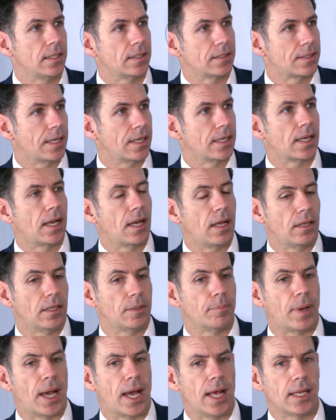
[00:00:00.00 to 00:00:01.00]
in mm Senegal
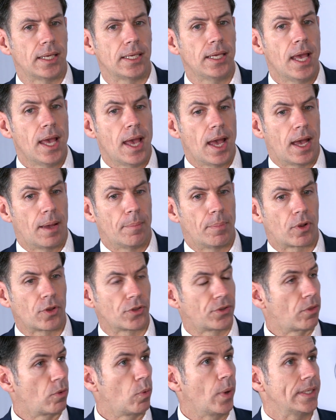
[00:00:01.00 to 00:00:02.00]
and Mali
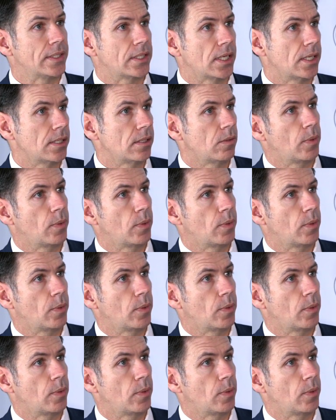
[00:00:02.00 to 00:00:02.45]
because of the wet season.